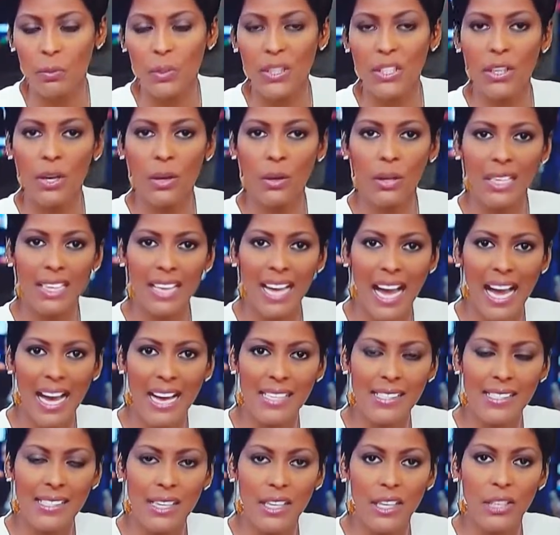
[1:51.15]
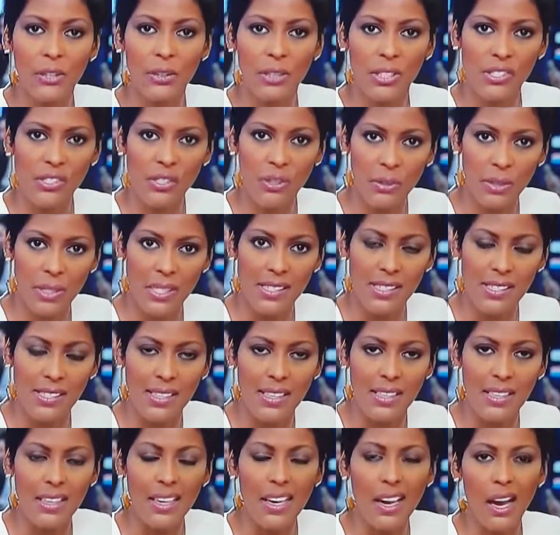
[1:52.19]
We know he has Chris
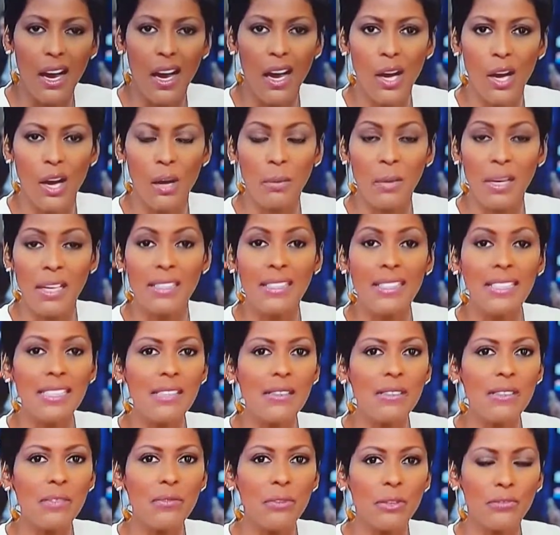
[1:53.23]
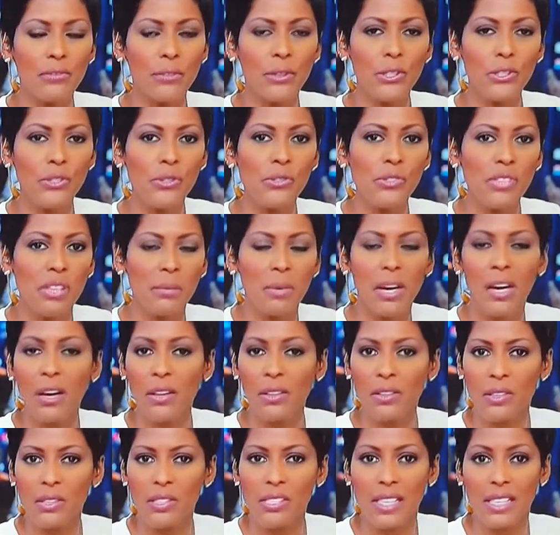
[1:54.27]
Christie, and he referred to some
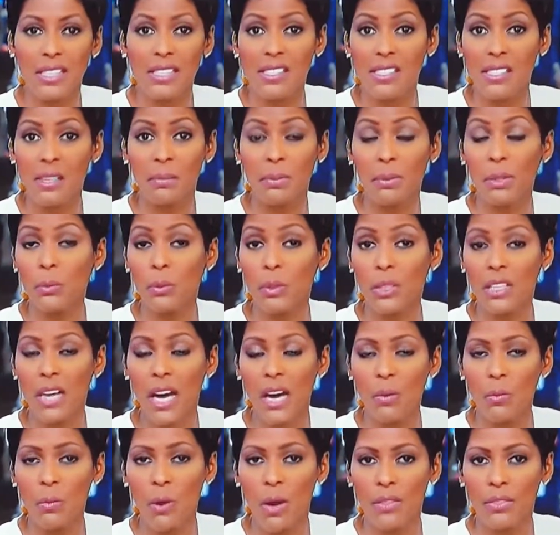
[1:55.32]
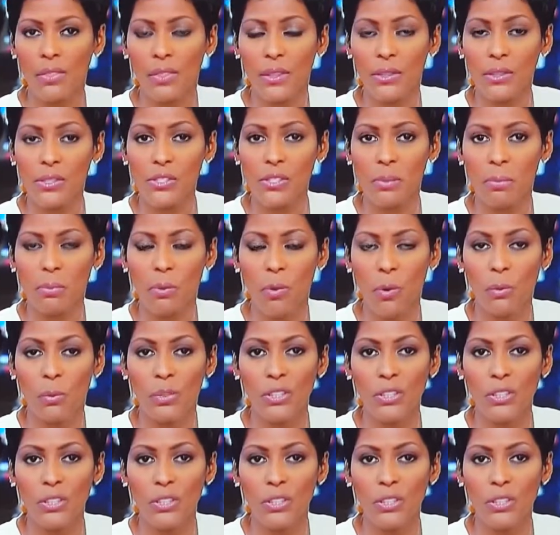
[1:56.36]
others that he simply would not want their support.